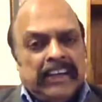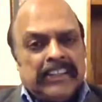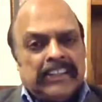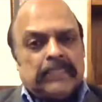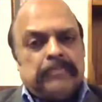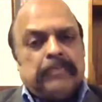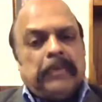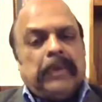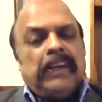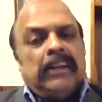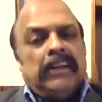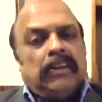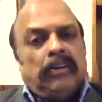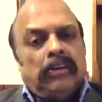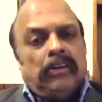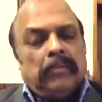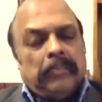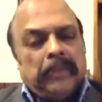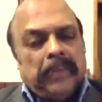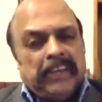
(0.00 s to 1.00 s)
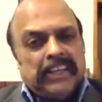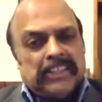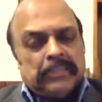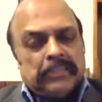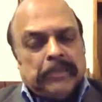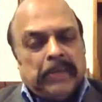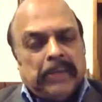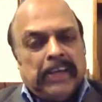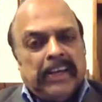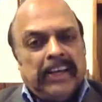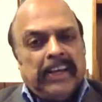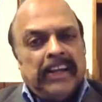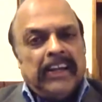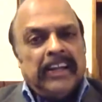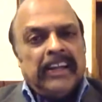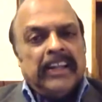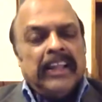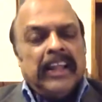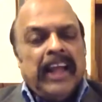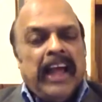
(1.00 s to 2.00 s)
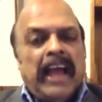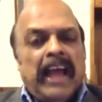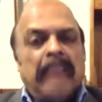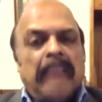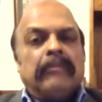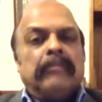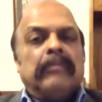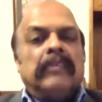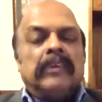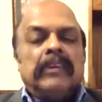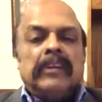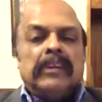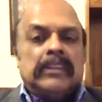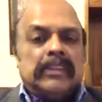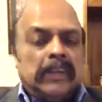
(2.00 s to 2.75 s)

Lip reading: SP nor BSP have